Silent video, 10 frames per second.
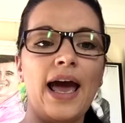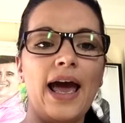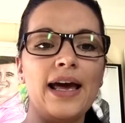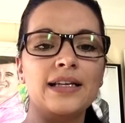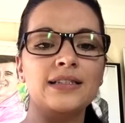
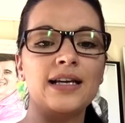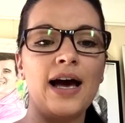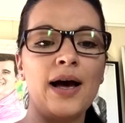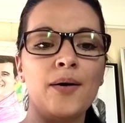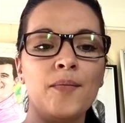
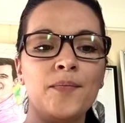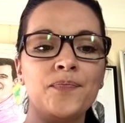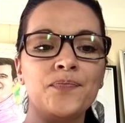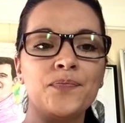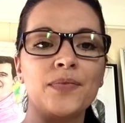
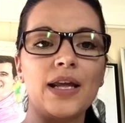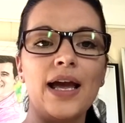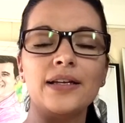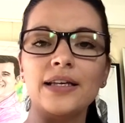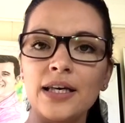And
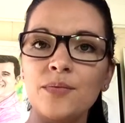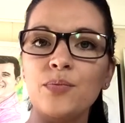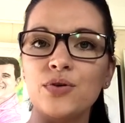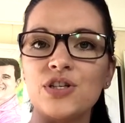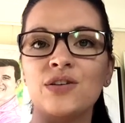
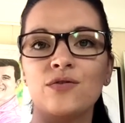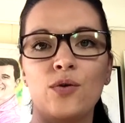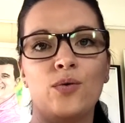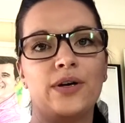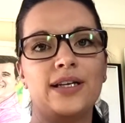keep pushing
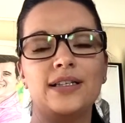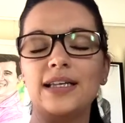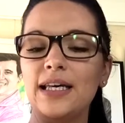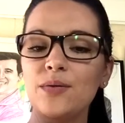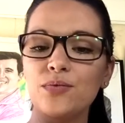forward.
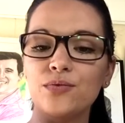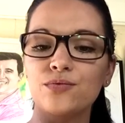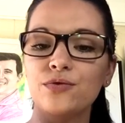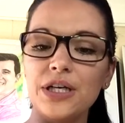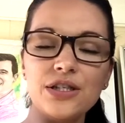Keep
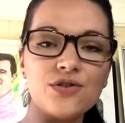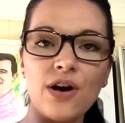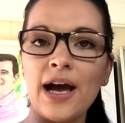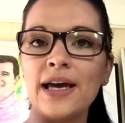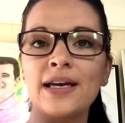
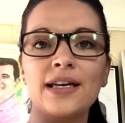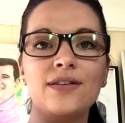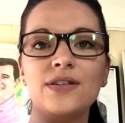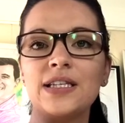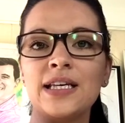retrying
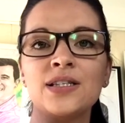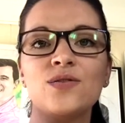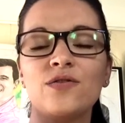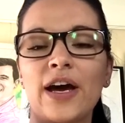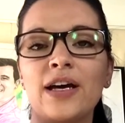if things
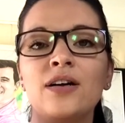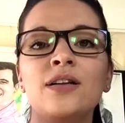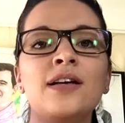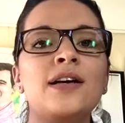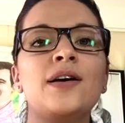
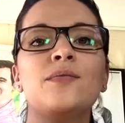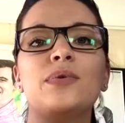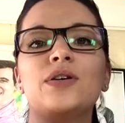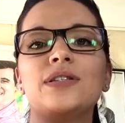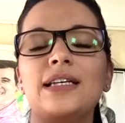fail,
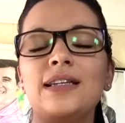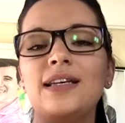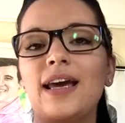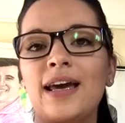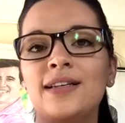because in
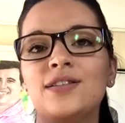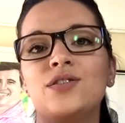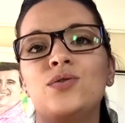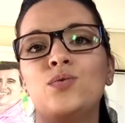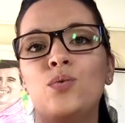the end,
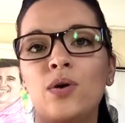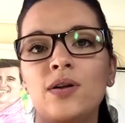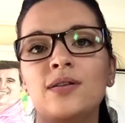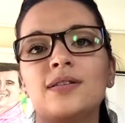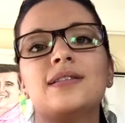you
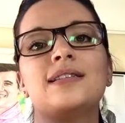will